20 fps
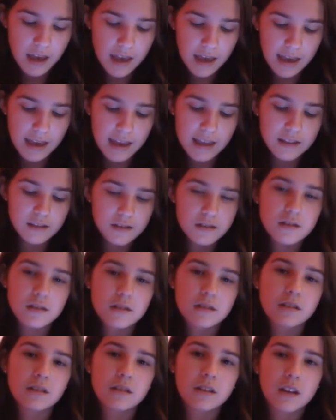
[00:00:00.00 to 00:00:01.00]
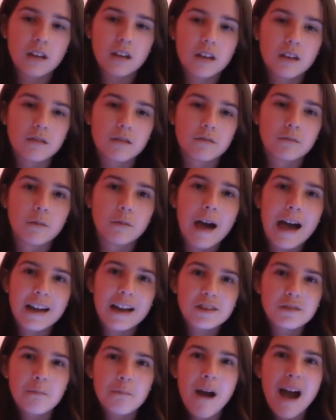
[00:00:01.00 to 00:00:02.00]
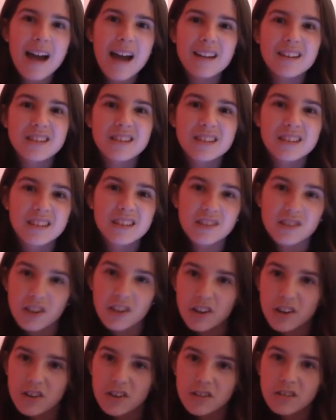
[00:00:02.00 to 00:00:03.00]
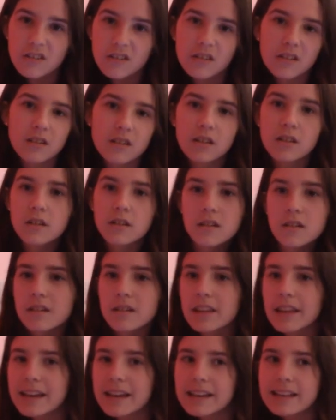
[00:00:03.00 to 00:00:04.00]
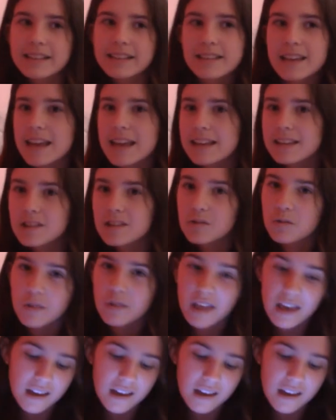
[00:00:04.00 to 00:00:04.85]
it's action packed, you know? Killing snakes and all